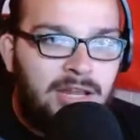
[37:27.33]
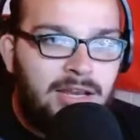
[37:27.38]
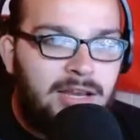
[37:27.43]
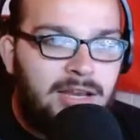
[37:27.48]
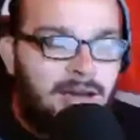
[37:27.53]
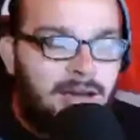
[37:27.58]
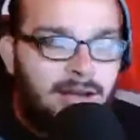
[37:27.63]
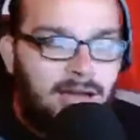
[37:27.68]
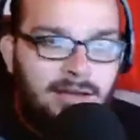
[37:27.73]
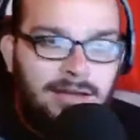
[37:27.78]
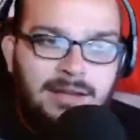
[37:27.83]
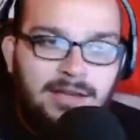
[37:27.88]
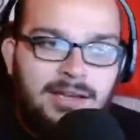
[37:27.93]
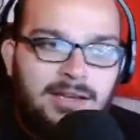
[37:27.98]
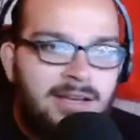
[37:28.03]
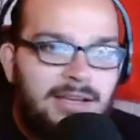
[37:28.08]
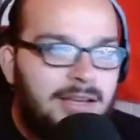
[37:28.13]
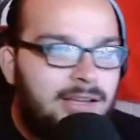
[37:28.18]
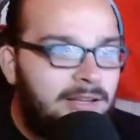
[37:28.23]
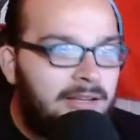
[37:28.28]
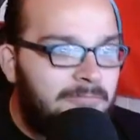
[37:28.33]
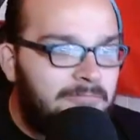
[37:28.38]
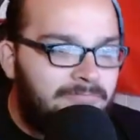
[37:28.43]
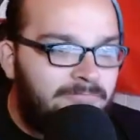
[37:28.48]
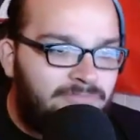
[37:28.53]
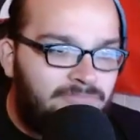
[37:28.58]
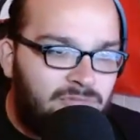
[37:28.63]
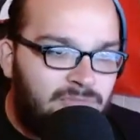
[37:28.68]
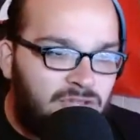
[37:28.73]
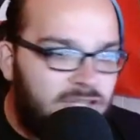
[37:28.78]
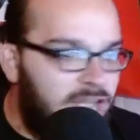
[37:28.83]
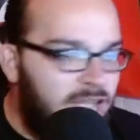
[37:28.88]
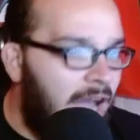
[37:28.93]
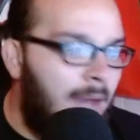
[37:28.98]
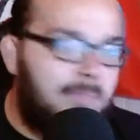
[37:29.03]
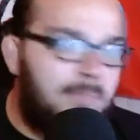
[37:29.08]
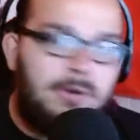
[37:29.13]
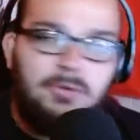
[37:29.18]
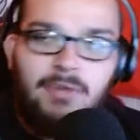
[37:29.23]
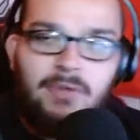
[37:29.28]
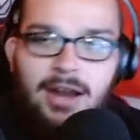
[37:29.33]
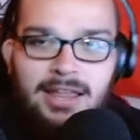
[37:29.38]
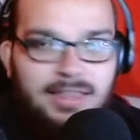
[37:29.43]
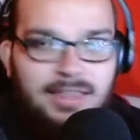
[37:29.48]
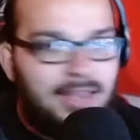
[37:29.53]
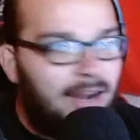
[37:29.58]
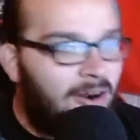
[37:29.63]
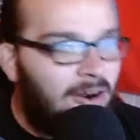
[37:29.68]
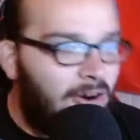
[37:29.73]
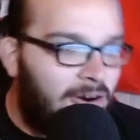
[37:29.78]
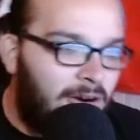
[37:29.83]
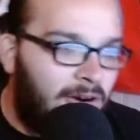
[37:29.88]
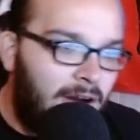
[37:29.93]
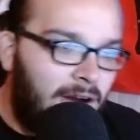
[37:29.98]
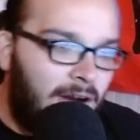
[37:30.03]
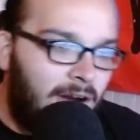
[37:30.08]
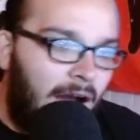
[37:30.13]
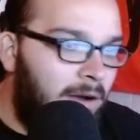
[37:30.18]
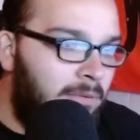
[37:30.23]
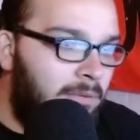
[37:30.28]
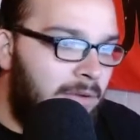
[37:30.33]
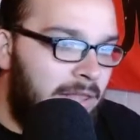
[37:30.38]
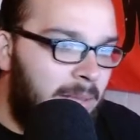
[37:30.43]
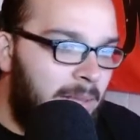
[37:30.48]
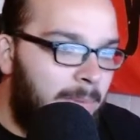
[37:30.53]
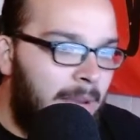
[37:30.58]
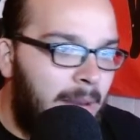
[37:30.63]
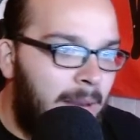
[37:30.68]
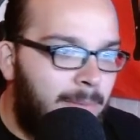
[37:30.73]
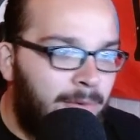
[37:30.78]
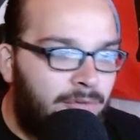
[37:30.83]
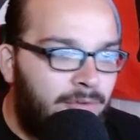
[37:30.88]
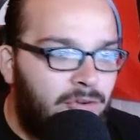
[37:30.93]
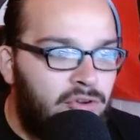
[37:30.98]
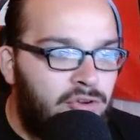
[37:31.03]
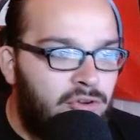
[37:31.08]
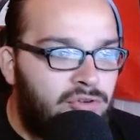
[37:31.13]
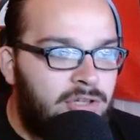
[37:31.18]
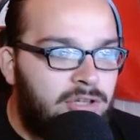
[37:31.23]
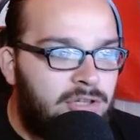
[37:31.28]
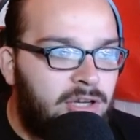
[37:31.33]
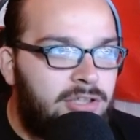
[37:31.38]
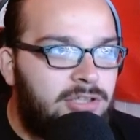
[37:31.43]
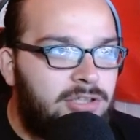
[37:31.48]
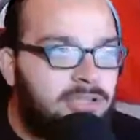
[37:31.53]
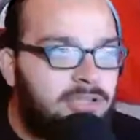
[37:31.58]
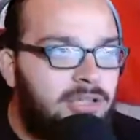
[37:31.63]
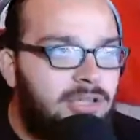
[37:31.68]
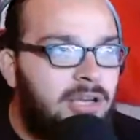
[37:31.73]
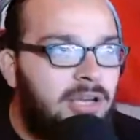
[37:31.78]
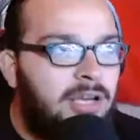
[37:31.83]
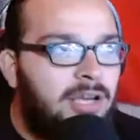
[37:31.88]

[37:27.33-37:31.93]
to stop it right there with the pay-per-views because,